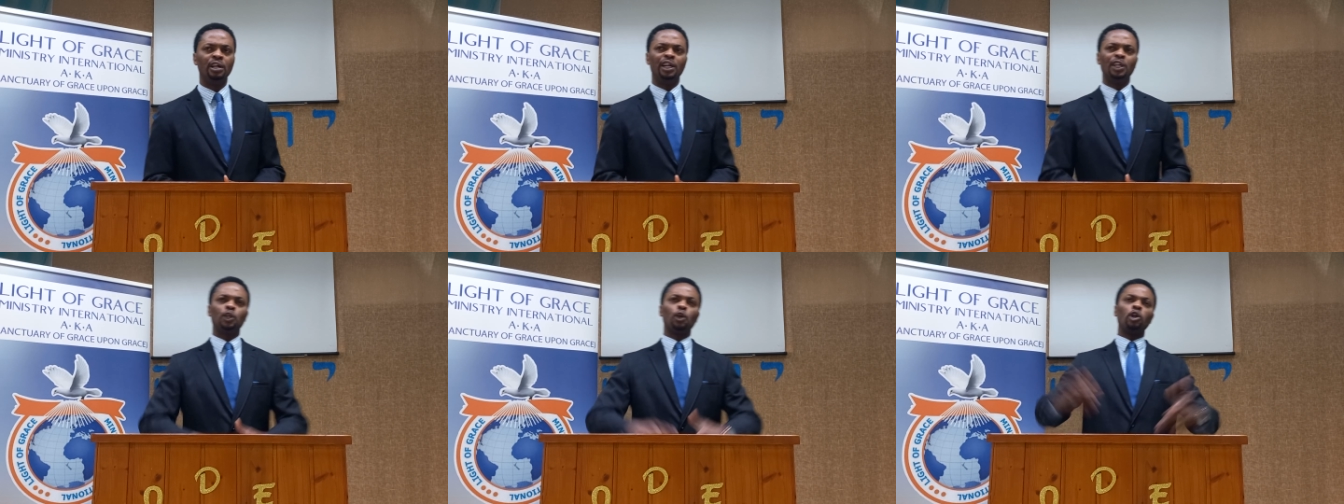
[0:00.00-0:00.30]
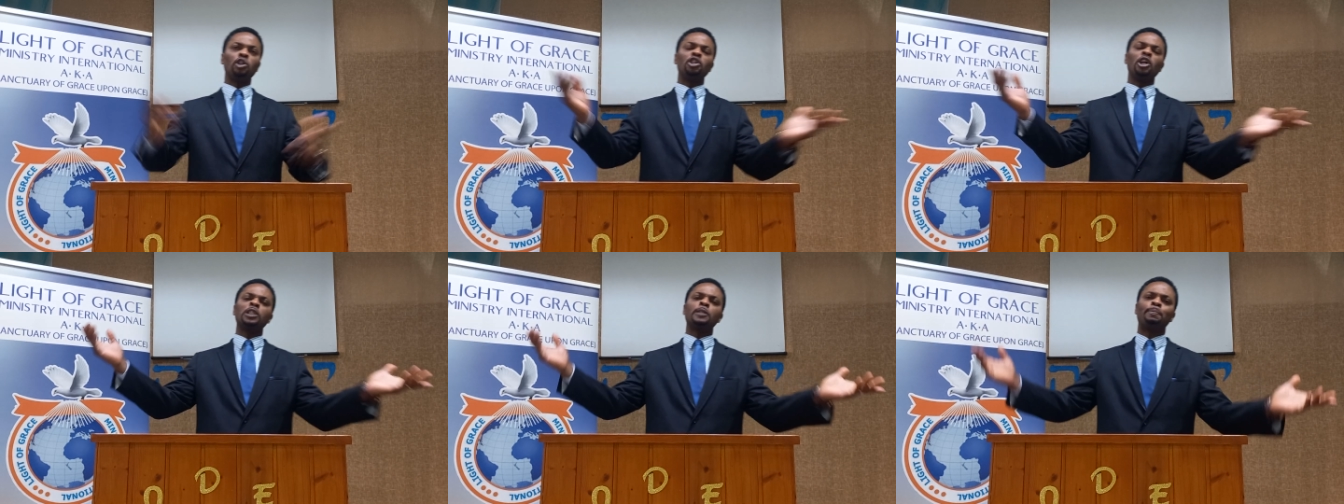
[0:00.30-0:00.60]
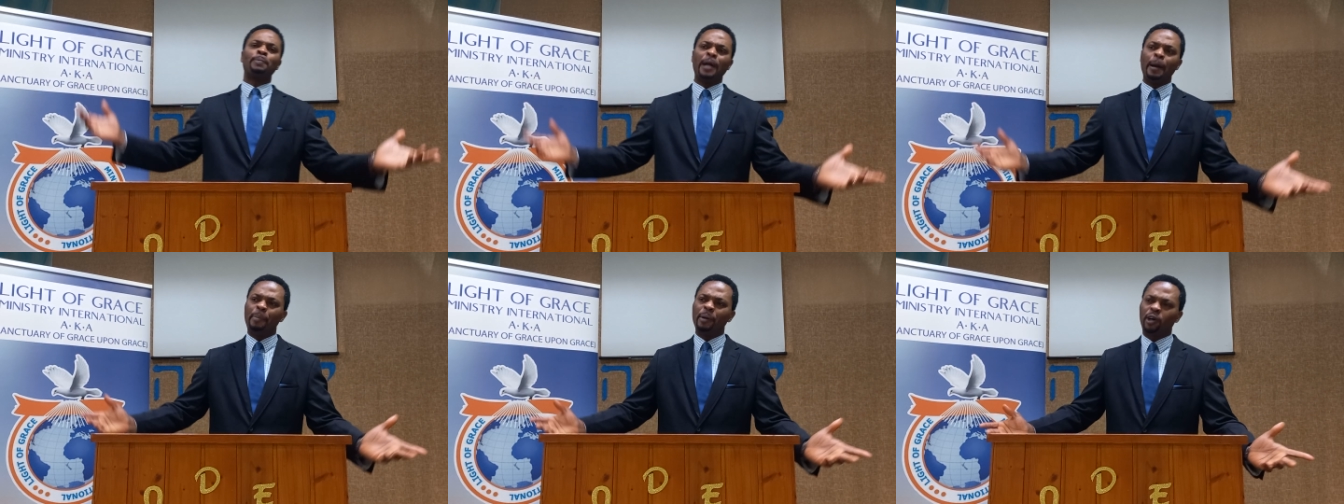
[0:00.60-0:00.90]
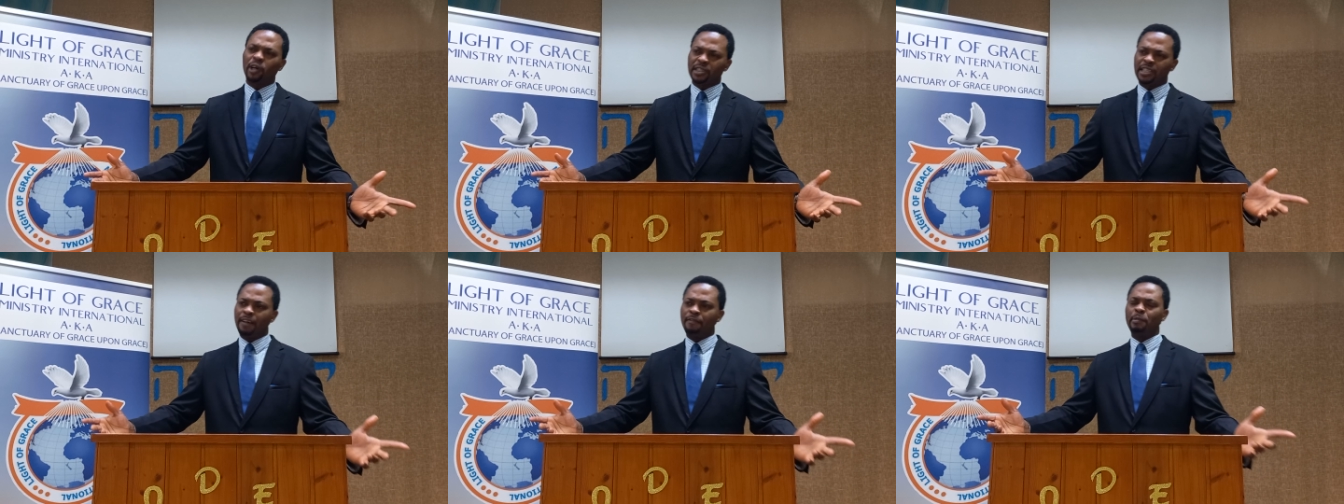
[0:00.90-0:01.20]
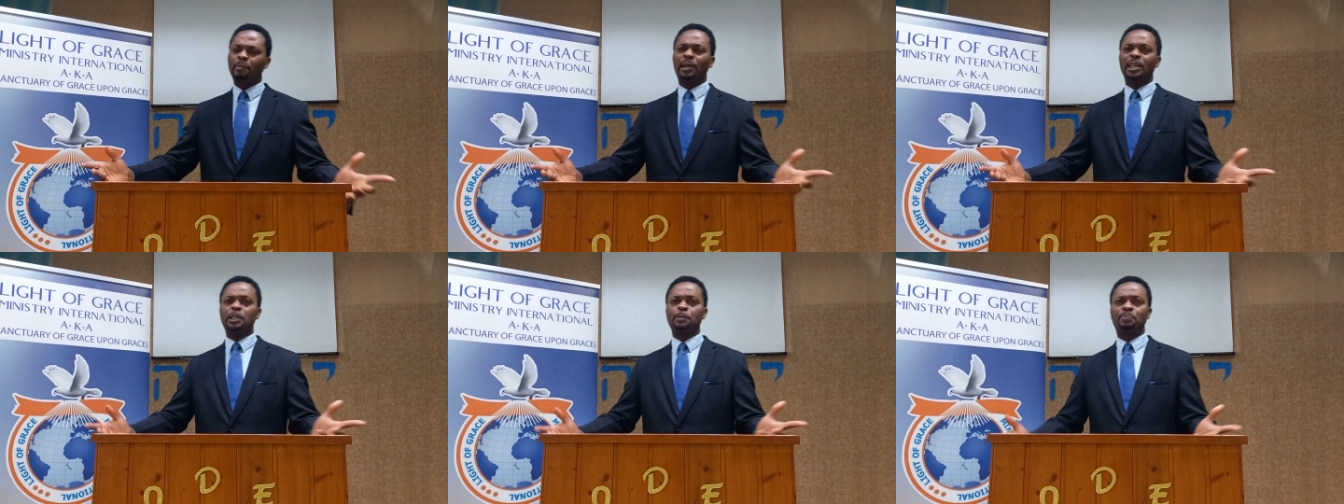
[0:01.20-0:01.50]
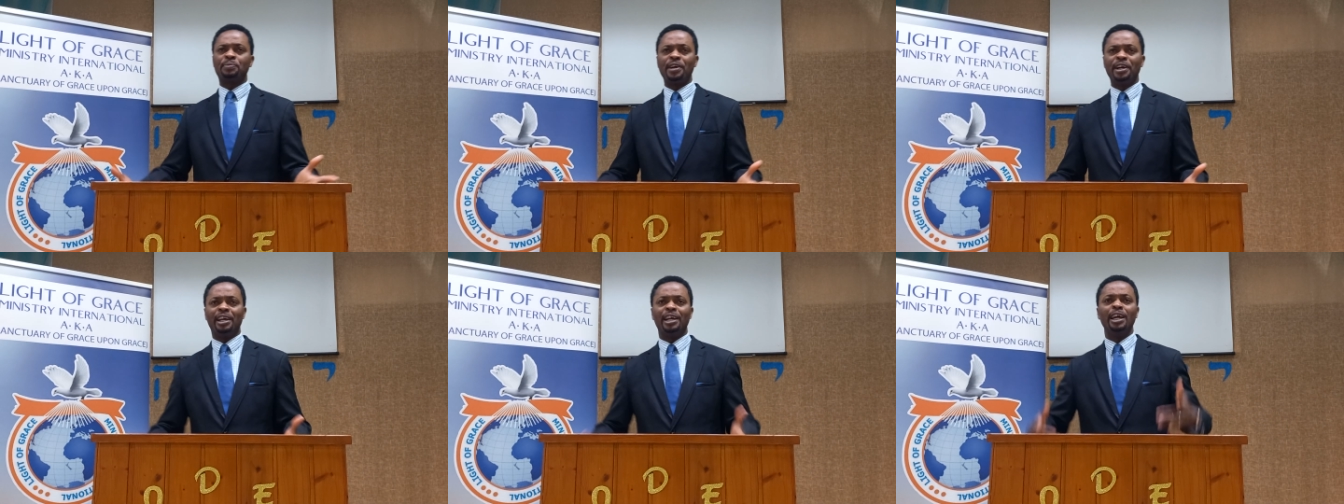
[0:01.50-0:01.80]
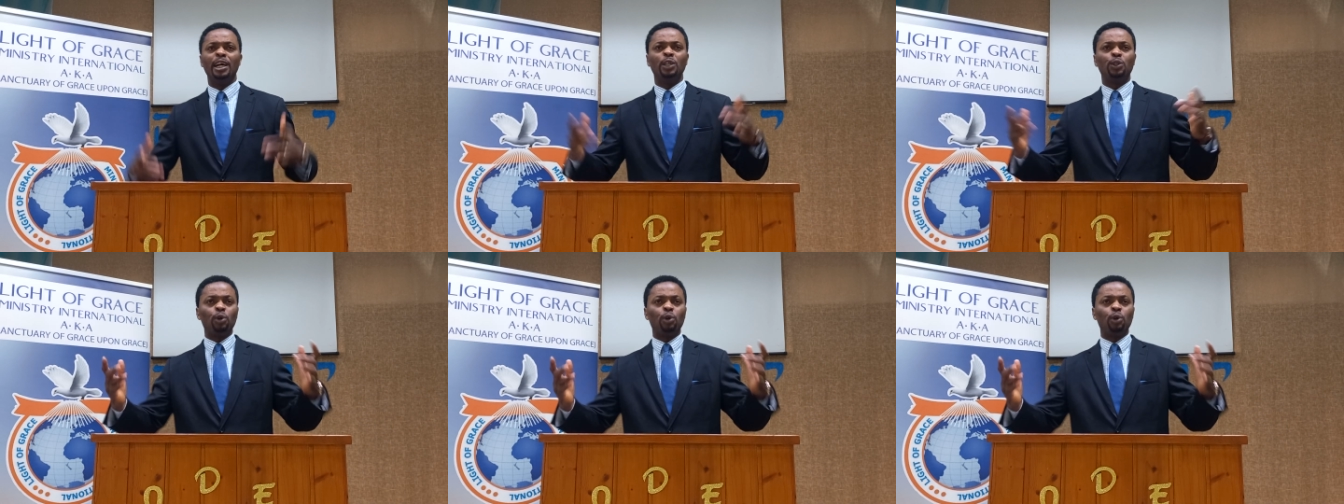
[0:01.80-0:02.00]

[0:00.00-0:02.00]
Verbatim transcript: Don't just pray because everybody's praying.